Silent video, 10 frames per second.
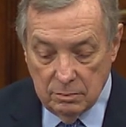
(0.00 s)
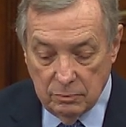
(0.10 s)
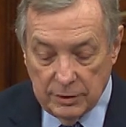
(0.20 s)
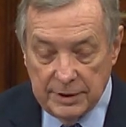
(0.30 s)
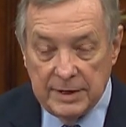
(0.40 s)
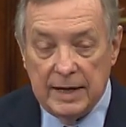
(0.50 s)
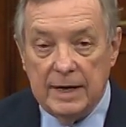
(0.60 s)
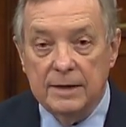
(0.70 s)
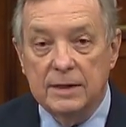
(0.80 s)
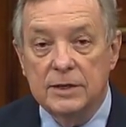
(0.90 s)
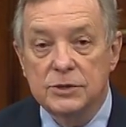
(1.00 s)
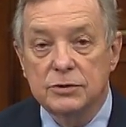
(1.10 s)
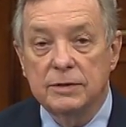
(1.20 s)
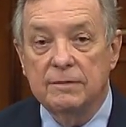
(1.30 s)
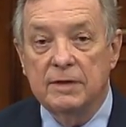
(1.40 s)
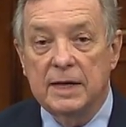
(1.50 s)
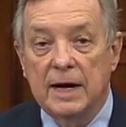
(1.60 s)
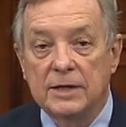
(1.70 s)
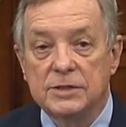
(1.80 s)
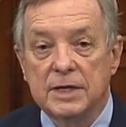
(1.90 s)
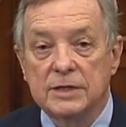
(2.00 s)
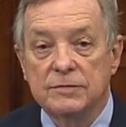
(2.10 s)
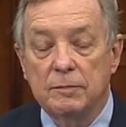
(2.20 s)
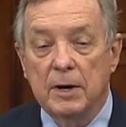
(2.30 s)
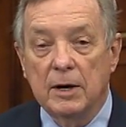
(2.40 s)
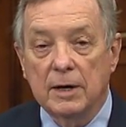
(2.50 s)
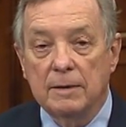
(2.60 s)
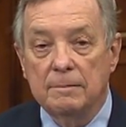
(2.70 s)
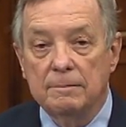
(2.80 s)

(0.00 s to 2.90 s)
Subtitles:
What a day in the history of the United States of America.